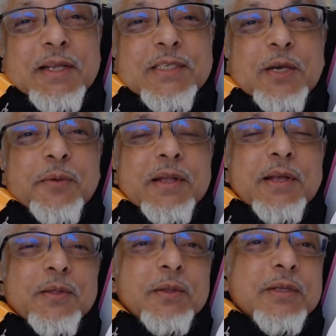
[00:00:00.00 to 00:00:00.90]
Let's see how we can
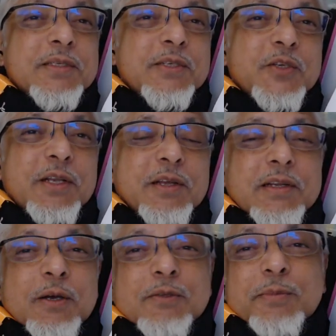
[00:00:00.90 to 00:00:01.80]
get through this, inshallah.
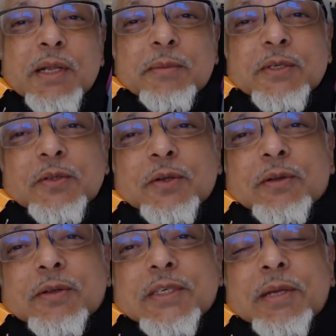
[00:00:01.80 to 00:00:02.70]
Right. A'udhu billahi minash
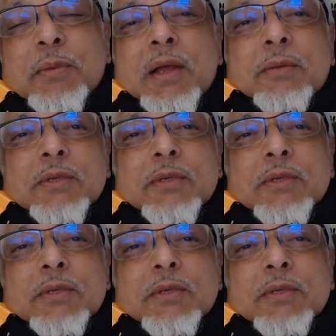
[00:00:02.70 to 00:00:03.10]
shaitanir rajeem.